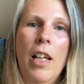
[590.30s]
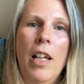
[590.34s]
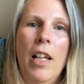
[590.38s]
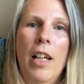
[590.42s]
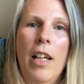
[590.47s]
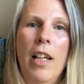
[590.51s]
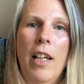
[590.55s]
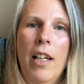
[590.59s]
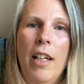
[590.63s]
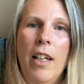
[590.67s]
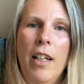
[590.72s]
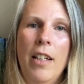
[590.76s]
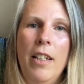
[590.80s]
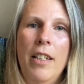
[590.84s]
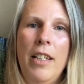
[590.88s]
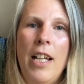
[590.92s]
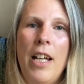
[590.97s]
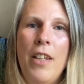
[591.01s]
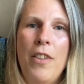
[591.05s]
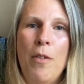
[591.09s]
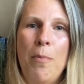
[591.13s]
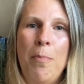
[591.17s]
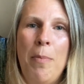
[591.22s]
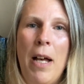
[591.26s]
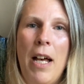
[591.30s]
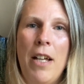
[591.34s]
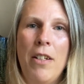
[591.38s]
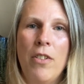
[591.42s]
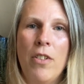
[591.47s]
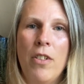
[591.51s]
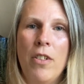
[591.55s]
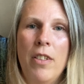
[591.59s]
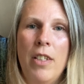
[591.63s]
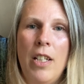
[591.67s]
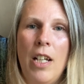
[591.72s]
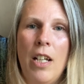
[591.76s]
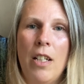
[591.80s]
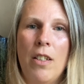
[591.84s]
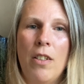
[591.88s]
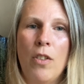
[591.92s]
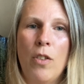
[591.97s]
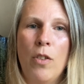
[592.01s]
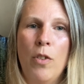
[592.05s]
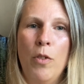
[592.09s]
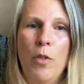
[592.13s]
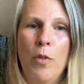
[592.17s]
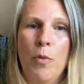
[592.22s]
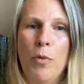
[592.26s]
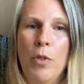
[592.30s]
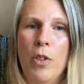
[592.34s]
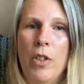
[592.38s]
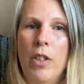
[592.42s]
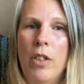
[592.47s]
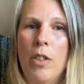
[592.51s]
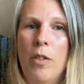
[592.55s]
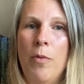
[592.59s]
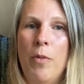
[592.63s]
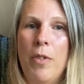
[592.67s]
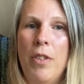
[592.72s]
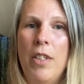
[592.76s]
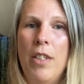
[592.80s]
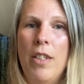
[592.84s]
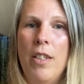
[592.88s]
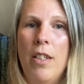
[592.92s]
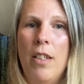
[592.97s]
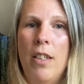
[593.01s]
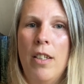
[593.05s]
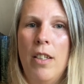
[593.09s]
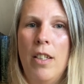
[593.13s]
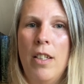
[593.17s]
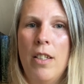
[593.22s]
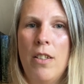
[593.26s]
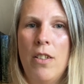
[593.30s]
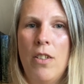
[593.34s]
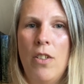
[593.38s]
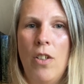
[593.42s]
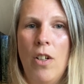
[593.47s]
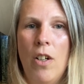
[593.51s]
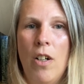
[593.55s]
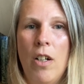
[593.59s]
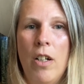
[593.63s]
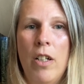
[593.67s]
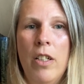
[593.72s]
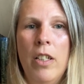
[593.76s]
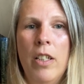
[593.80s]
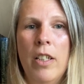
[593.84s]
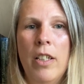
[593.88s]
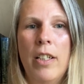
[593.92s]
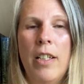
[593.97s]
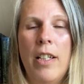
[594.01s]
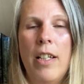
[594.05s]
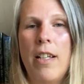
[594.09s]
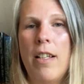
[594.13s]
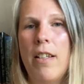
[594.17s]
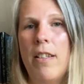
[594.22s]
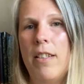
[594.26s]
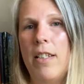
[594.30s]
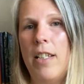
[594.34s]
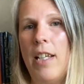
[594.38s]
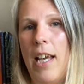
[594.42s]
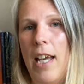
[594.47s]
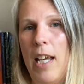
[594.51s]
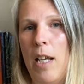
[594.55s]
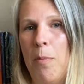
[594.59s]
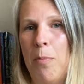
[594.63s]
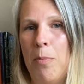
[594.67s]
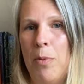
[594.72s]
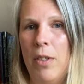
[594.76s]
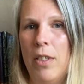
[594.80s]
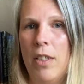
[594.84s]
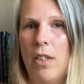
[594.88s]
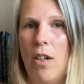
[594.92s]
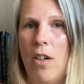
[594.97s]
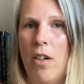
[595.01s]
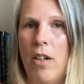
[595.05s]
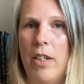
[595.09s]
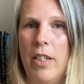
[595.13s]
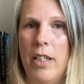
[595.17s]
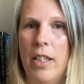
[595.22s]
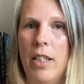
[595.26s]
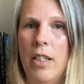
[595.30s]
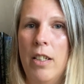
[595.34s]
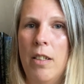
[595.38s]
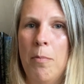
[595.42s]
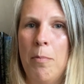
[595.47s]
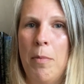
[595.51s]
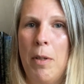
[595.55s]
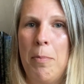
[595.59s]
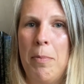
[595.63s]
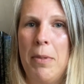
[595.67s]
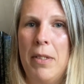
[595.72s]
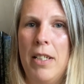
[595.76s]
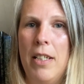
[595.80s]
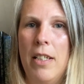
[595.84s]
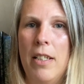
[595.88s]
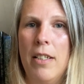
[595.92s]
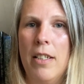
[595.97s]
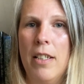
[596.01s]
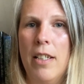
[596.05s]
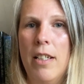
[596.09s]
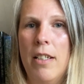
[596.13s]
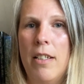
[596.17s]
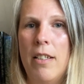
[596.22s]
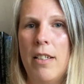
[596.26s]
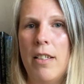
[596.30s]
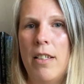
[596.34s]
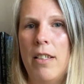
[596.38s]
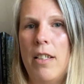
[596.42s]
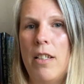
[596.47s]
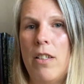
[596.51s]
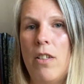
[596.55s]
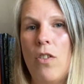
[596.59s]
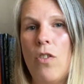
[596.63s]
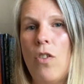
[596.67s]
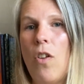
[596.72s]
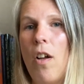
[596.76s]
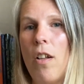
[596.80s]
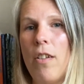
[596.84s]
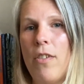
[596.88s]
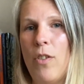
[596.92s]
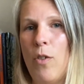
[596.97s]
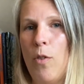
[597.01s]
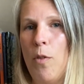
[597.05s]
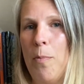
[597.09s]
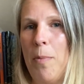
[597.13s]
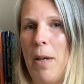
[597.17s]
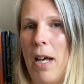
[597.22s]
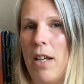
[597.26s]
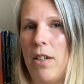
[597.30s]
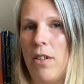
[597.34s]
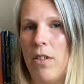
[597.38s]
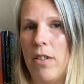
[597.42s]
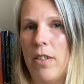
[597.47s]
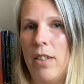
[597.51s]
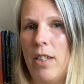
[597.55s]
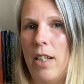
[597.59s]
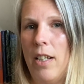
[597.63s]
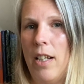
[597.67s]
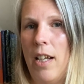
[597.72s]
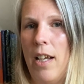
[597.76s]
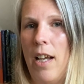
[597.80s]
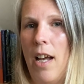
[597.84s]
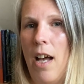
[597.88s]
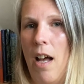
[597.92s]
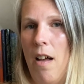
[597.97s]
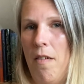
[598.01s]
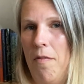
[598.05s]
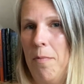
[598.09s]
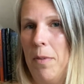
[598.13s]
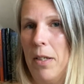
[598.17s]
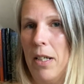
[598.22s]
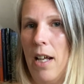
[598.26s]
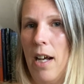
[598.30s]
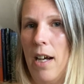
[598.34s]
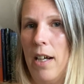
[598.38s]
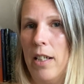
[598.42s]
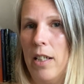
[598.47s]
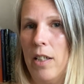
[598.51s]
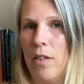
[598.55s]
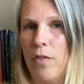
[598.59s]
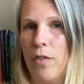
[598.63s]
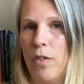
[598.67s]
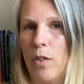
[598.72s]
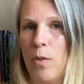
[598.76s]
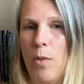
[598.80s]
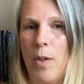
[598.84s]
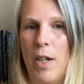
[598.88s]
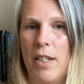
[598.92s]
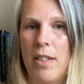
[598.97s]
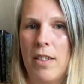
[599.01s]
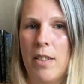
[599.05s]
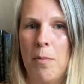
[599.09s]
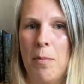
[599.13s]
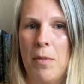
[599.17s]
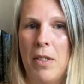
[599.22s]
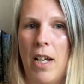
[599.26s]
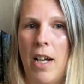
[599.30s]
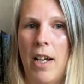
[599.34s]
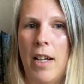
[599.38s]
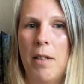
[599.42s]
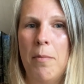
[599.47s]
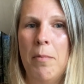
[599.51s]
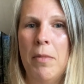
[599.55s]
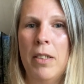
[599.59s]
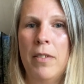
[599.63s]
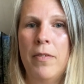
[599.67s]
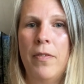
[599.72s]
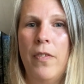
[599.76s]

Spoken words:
Another pattern that could work with this yarn is the April cardigan by Petite Knit, and this is also a pattern that I have been eyeing for quite some time.